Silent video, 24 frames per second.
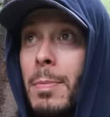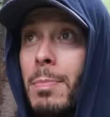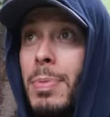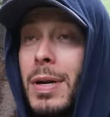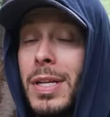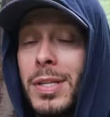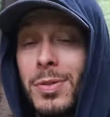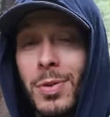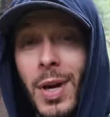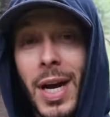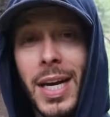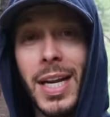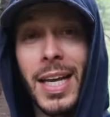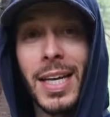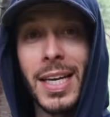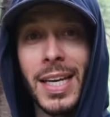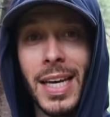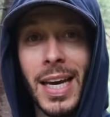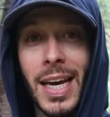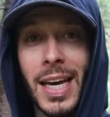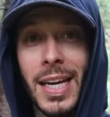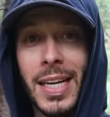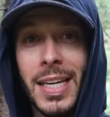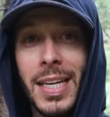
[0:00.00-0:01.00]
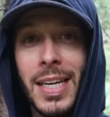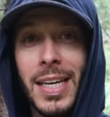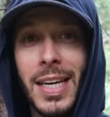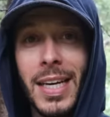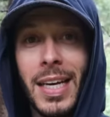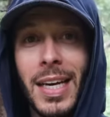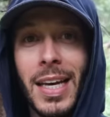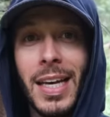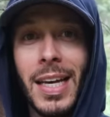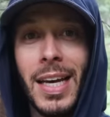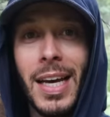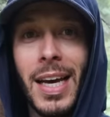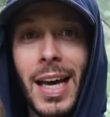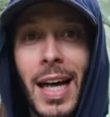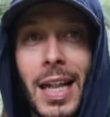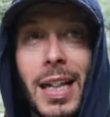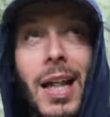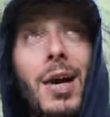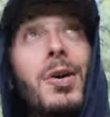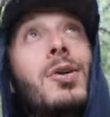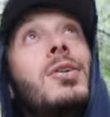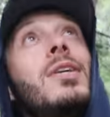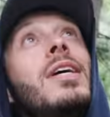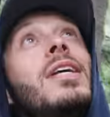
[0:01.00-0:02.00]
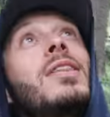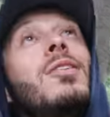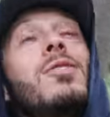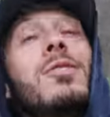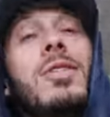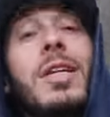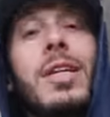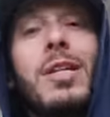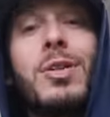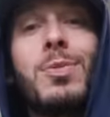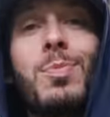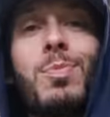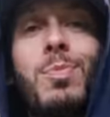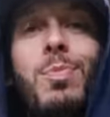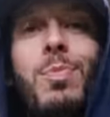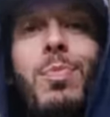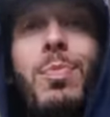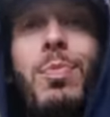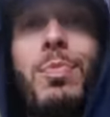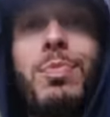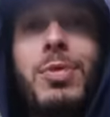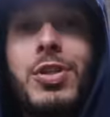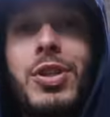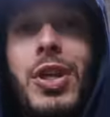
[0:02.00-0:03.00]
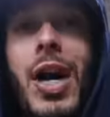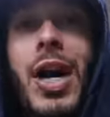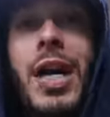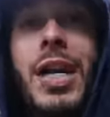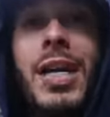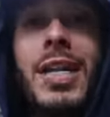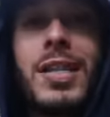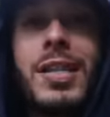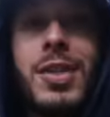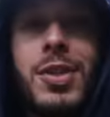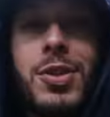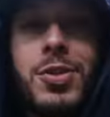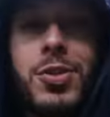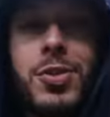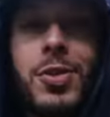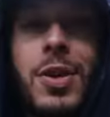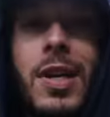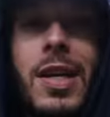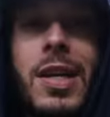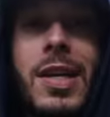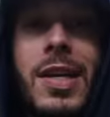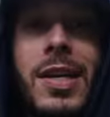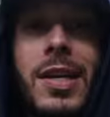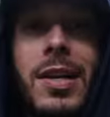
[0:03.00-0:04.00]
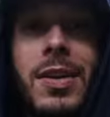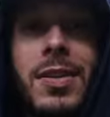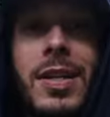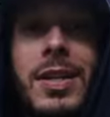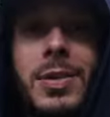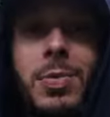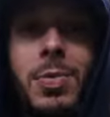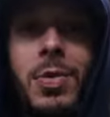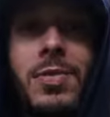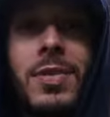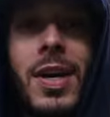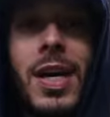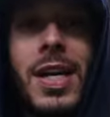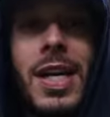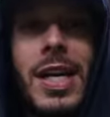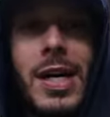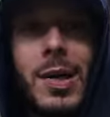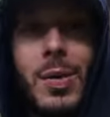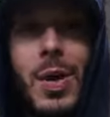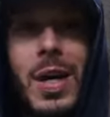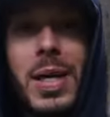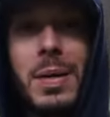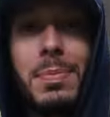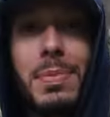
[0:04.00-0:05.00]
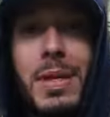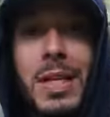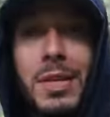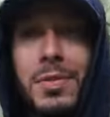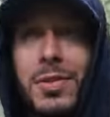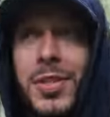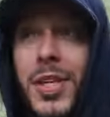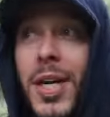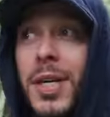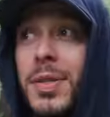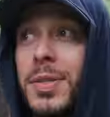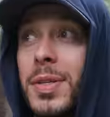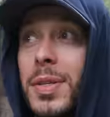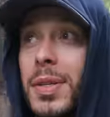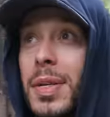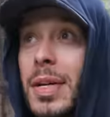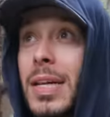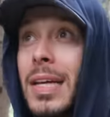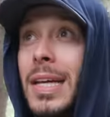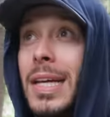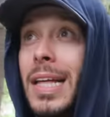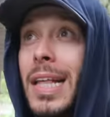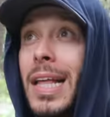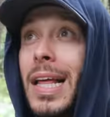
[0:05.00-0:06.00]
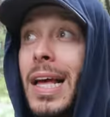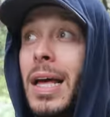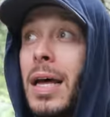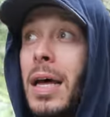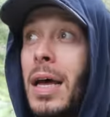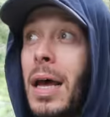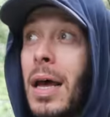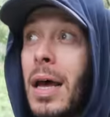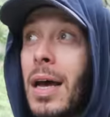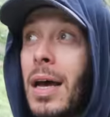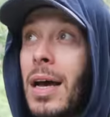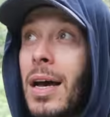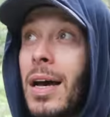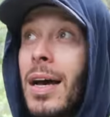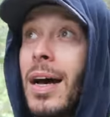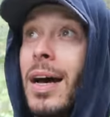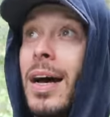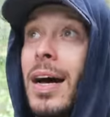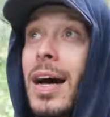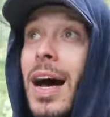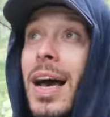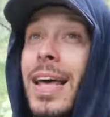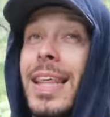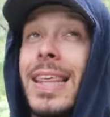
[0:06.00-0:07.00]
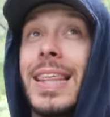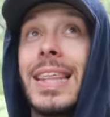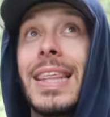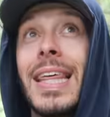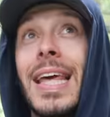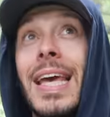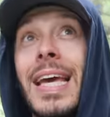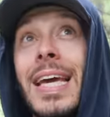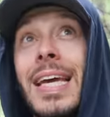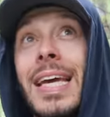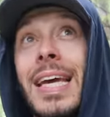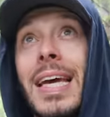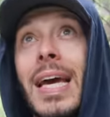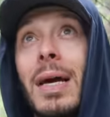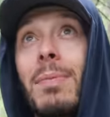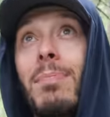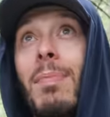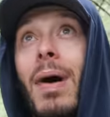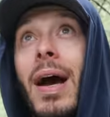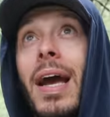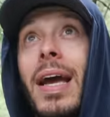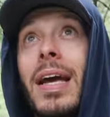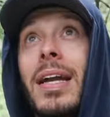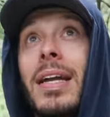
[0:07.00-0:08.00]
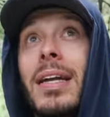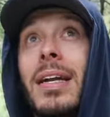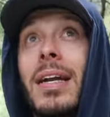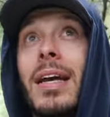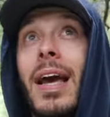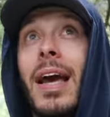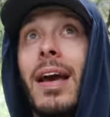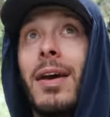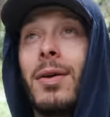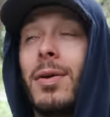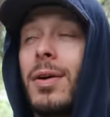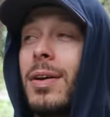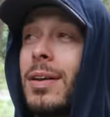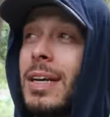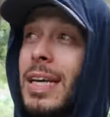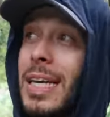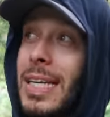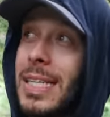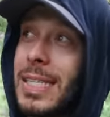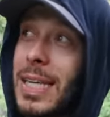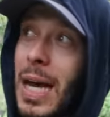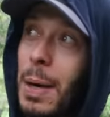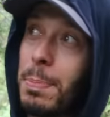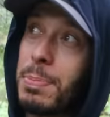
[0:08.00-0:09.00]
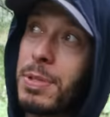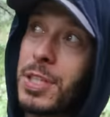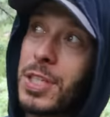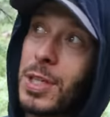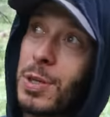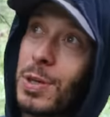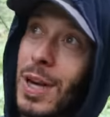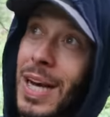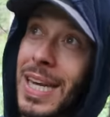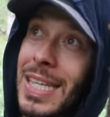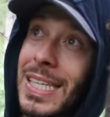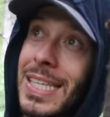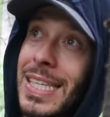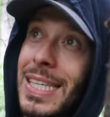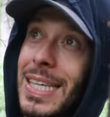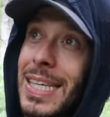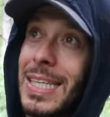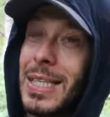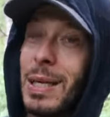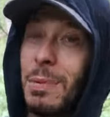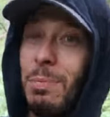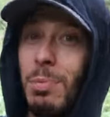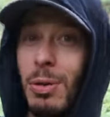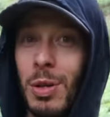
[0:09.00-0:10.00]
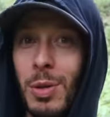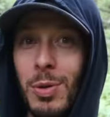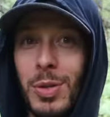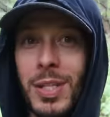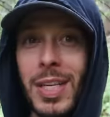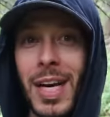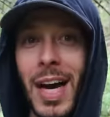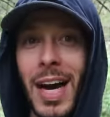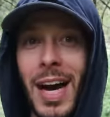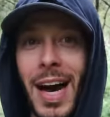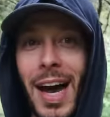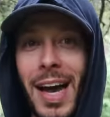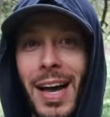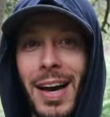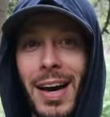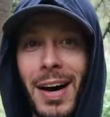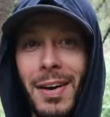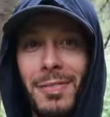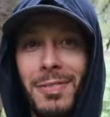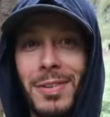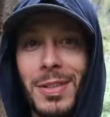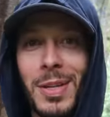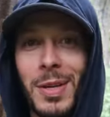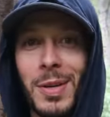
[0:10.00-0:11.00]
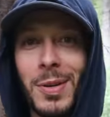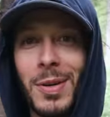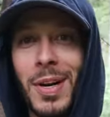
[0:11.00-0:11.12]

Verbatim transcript: but it's raining again. Uh, luckily, there's a giant tree here that's providing quite a bit of shelter. Uh, I think it might ease up soon. I can see some blue sky off in the